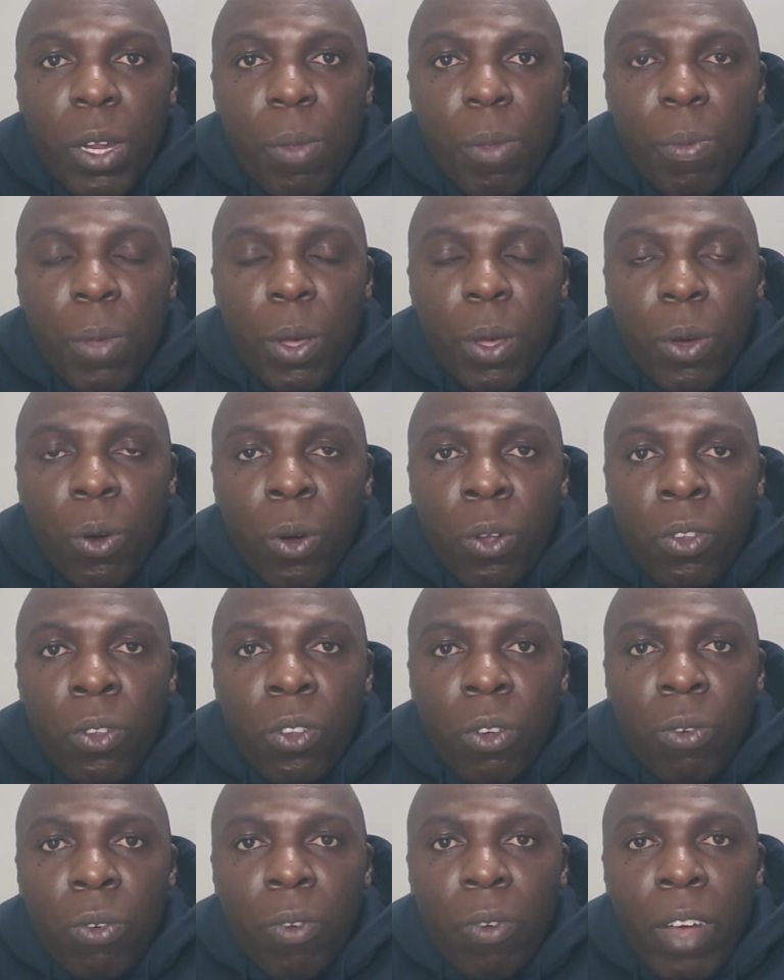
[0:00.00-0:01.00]
because
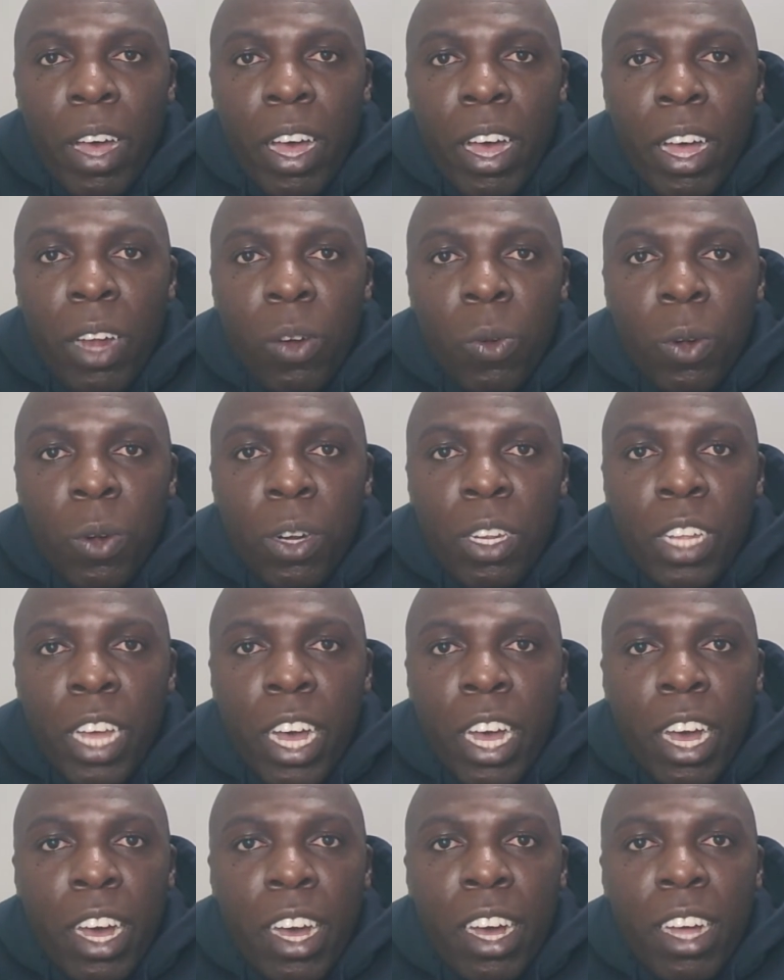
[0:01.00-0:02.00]
of Luo
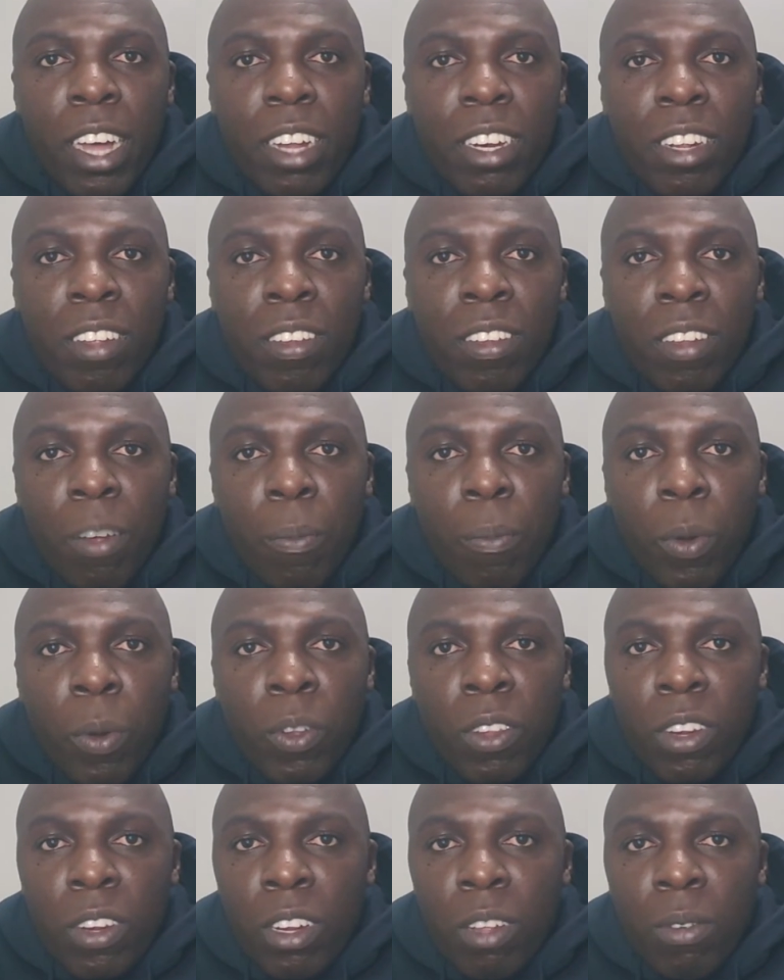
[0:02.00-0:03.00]
Diacha testing
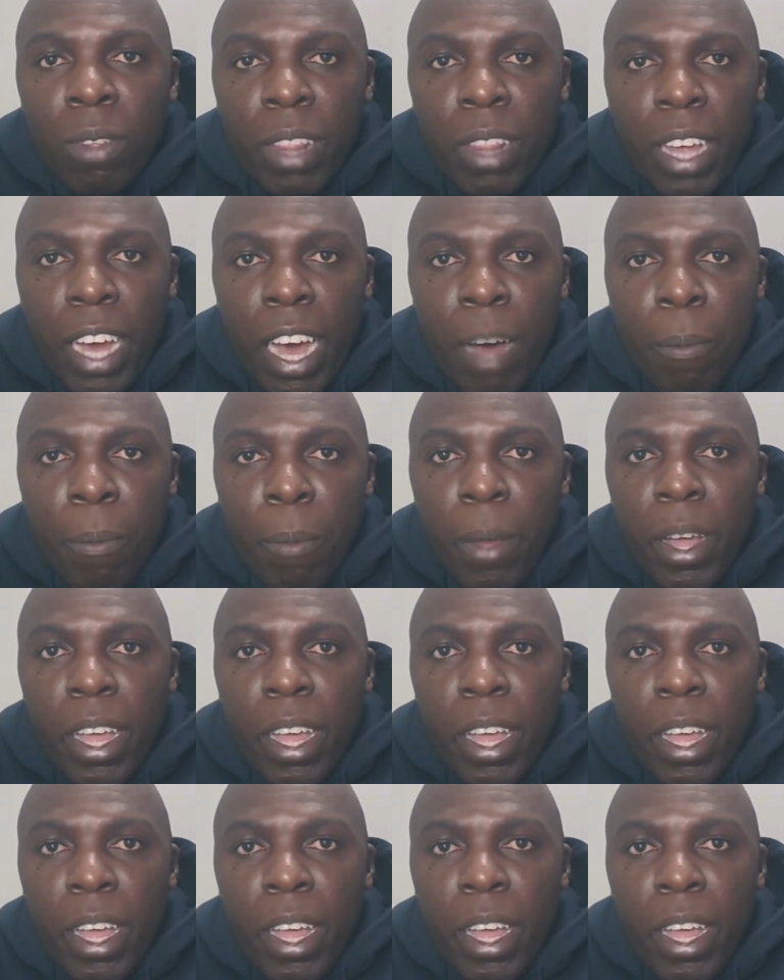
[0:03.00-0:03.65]
positive in the camp.